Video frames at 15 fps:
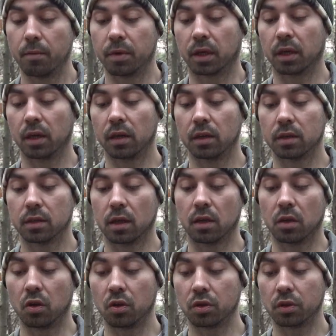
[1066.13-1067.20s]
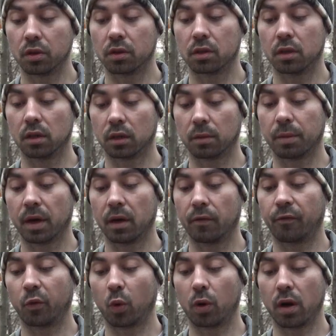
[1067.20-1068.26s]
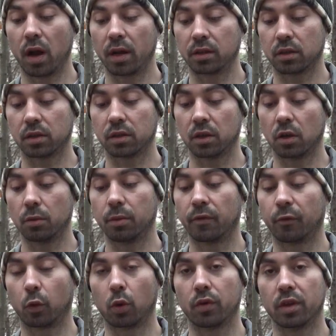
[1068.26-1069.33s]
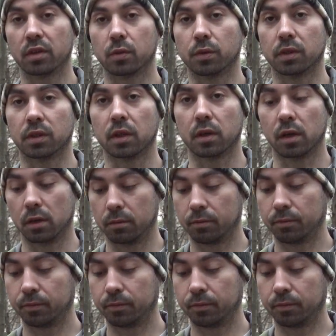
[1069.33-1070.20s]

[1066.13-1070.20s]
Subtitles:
because it usually took about 4 nights or so before this would start.